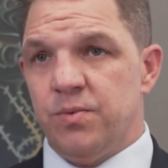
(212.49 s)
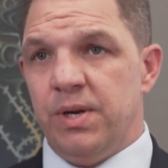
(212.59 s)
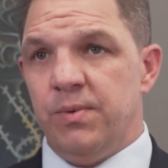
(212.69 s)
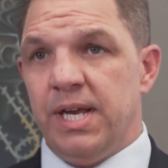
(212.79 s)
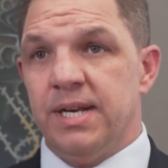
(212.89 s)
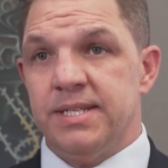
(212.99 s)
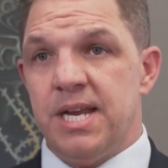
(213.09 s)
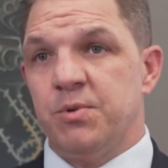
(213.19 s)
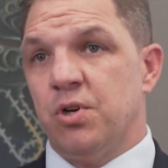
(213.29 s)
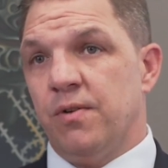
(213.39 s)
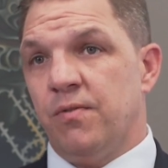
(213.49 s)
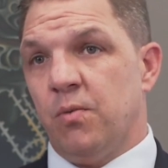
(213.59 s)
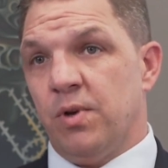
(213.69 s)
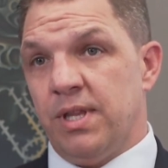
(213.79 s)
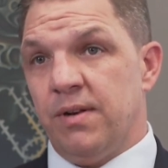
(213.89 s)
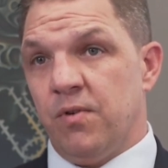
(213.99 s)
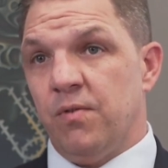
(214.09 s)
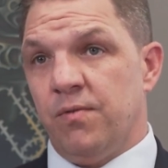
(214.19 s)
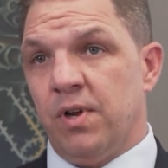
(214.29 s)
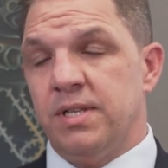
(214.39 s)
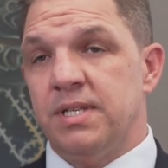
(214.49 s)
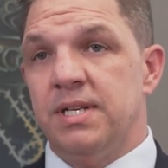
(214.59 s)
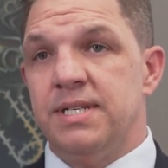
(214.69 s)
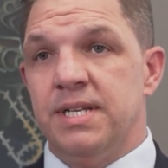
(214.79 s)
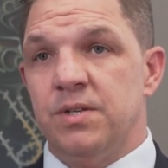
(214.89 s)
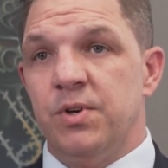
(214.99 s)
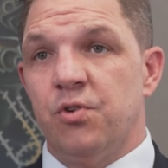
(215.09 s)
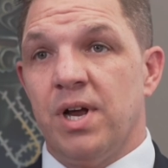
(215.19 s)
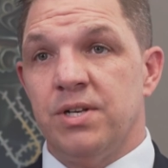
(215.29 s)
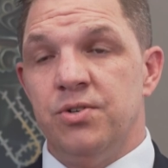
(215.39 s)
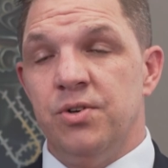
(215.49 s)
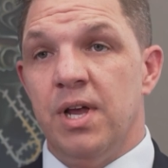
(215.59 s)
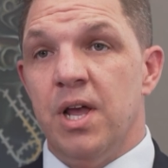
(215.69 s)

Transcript: We get a snapshot of what that volatility is, and we try to